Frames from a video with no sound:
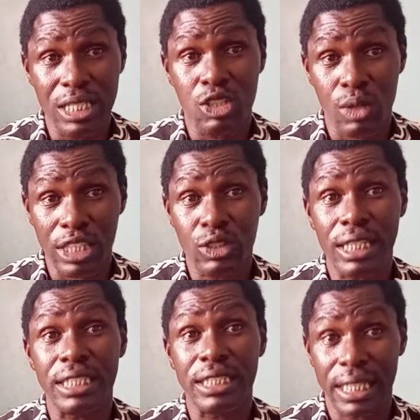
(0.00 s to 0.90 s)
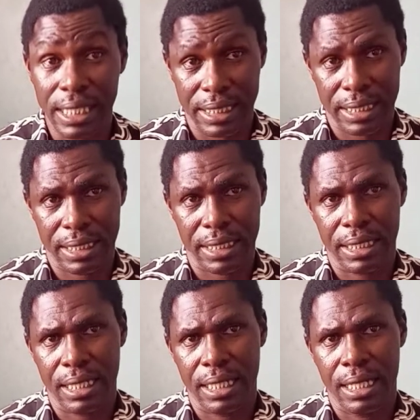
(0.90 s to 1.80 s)
to actually tilt
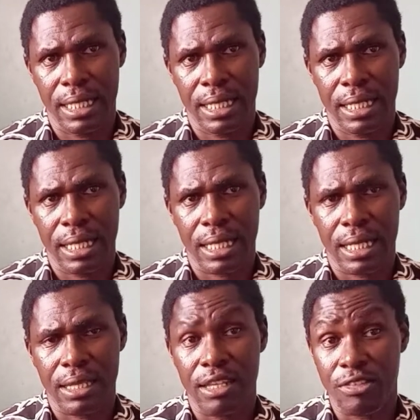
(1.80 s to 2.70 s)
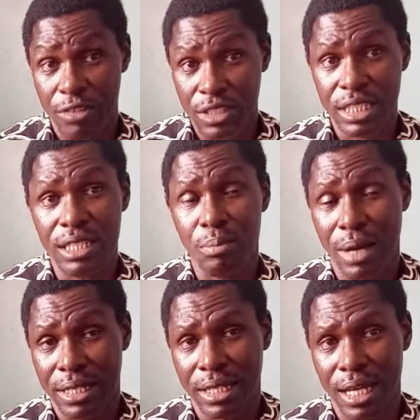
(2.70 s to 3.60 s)
the voting
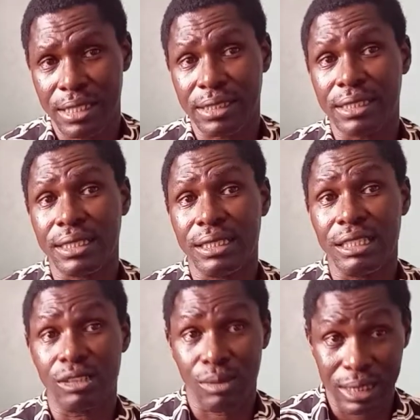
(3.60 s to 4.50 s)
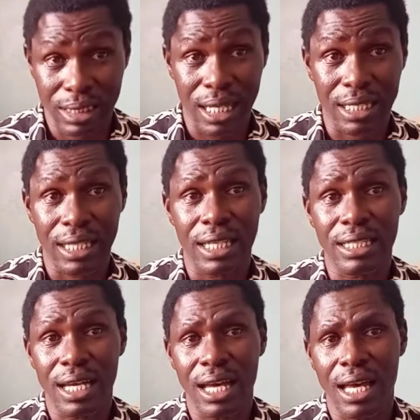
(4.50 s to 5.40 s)
patterns in Western Kenya,